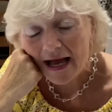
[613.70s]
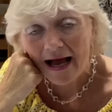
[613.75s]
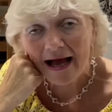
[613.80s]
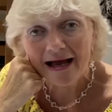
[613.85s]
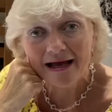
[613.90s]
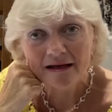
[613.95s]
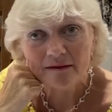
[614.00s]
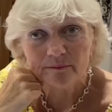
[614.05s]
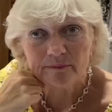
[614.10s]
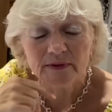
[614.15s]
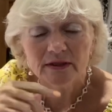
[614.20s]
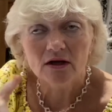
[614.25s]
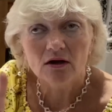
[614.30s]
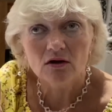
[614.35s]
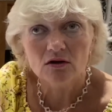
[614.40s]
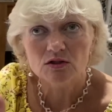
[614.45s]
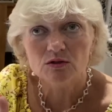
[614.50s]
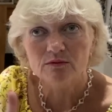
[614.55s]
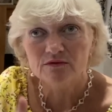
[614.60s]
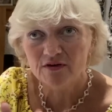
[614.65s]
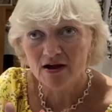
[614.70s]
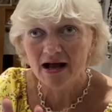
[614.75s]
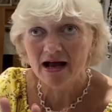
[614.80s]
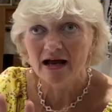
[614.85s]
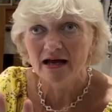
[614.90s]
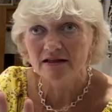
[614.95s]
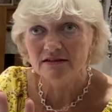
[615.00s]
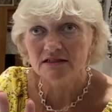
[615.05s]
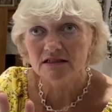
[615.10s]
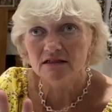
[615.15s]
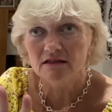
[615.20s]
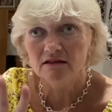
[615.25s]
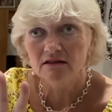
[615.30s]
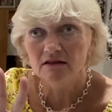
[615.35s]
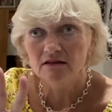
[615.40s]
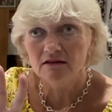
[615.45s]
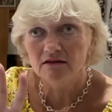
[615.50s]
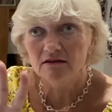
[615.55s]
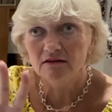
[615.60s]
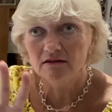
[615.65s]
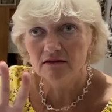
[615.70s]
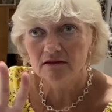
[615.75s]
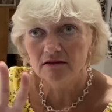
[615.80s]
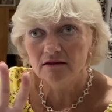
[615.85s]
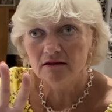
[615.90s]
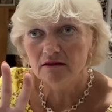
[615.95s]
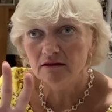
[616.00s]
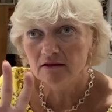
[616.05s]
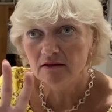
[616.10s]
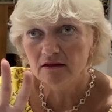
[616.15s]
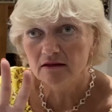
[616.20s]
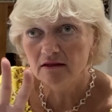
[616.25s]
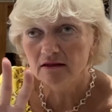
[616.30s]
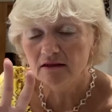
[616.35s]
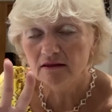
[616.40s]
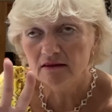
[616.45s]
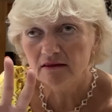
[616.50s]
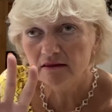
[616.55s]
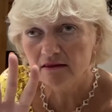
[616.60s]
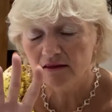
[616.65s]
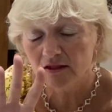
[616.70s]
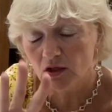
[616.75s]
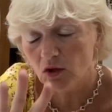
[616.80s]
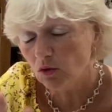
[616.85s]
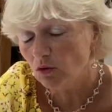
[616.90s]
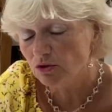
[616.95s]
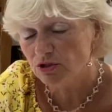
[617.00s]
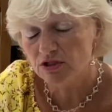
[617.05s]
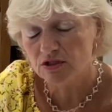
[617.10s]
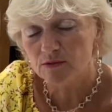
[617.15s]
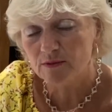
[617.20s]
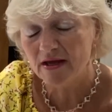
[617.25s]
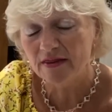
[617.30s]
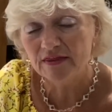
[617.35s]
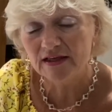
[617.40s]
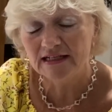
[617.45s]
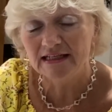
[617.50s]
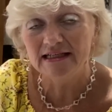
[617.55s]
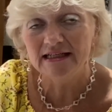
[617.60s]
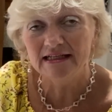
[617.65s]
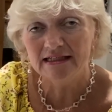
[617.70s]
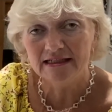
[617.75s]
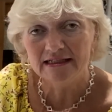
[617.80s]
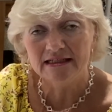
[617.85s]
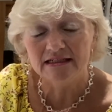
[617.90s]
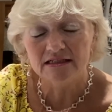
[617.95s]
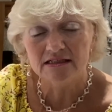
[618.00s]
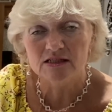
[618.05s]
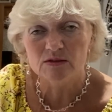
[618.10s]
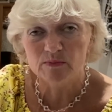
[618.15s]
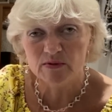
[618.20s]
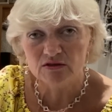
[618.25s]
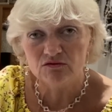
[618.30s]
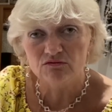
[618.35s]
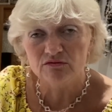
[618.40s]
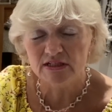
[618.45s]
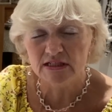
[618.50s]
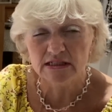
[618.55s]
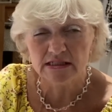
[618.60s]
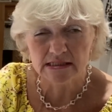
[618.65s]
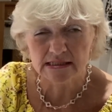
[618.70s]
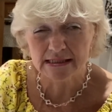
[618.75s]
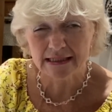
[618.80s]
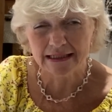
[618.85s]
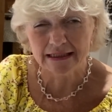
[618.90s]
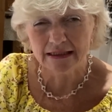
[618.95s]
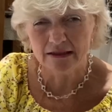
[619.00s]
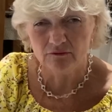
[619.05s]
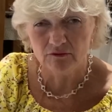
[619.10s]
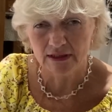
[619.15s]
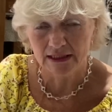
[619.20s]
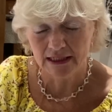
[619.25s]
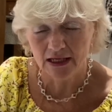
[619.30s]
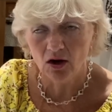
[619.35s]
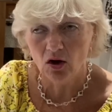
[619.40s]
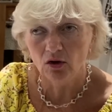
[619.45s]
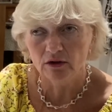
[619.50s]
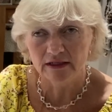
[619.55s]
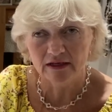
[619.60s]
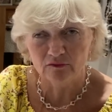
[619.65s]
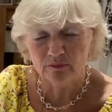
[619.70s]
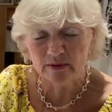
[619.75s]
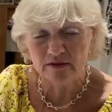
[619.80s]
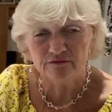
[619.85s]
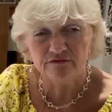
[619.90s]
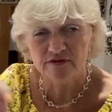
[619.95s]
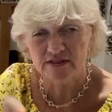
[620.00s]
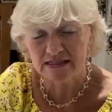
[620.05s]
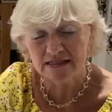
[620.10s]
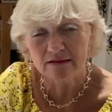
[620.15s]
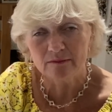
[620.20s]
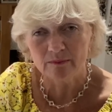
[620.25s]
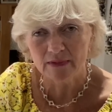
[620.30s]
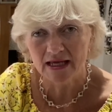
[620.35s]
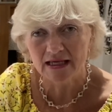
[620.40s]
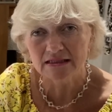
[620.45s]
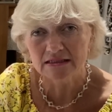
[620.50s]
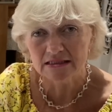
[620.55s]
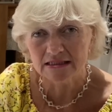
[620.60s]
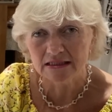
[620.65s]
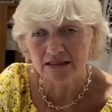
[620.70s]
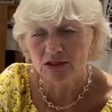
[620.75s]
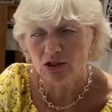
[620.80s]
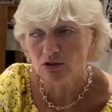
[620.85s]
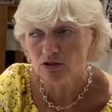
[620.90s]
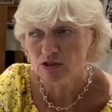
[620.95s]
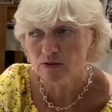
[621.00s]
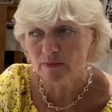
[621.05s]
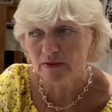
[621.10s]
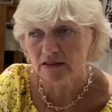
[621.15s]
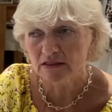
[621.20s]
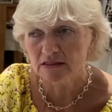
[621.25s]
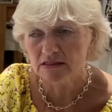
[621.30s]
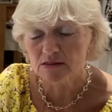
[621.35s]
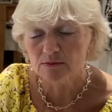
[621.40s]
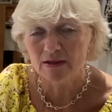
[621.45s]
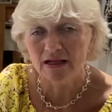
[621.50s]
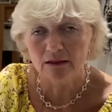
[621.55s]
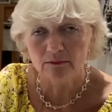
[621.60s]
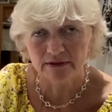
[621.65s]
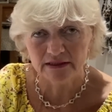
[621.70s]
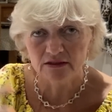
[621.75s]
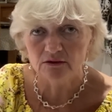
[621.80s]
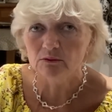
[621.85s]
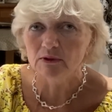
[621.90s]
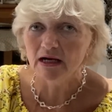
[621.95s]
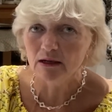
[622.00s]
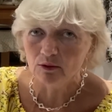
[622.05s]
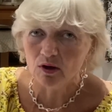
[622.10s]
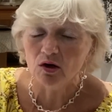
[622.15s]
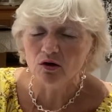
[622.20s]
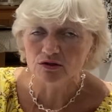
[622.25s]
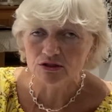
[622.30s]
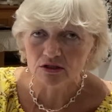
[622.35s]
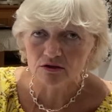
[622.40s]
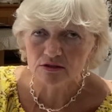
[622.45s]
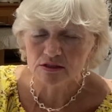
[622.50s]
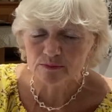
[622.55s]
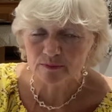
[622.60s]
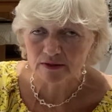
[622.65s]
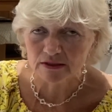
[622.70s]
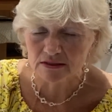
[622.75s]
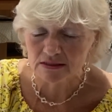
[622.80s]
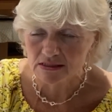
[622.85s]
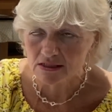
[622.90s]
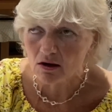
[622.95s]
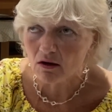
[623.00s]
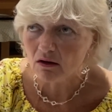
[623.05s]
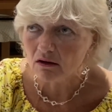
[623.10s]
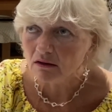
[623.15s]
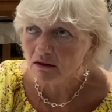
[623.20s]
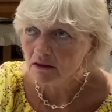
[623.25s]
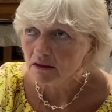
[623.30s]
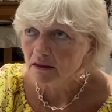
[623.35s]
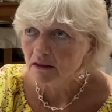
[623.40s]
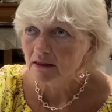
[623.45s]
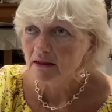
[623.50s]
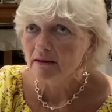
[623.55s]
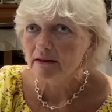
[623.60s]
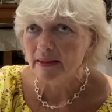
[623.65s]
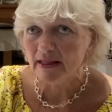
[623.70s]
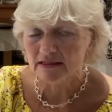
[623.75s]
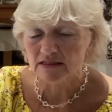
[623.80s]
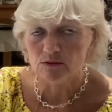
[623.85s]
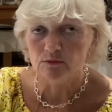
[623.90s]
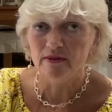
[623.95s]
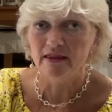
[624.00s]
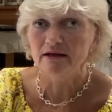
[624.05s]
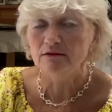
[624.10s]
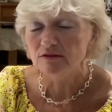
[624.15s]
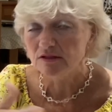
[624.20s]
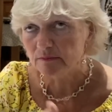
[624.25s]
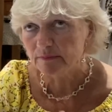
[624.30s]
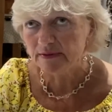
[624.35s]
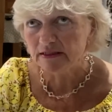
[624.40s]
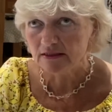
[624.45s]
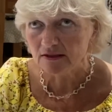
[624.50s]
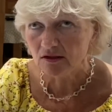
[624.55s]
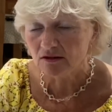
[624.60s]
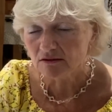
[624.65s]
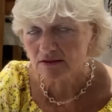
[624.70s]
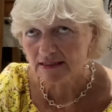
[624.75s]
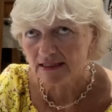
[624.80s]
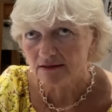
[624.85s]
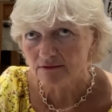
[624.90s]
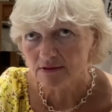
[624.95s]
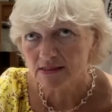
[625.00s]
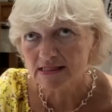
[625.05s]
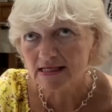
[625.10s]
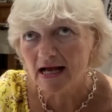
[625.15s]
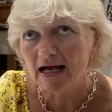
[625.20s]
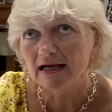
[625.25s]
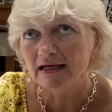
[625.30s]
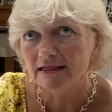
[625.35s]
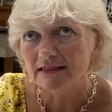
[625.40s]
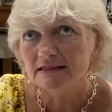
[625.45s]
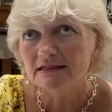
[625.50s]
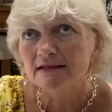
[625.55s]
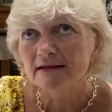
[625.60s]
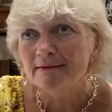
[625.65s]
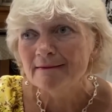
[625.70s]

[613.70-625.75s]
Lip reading: And because we've had the gorgeous weather lately and it's been really sticky and really hot, and I've been visiting my auntie in hospital as well. We know how hot hospitals are. That's without it being hot outside.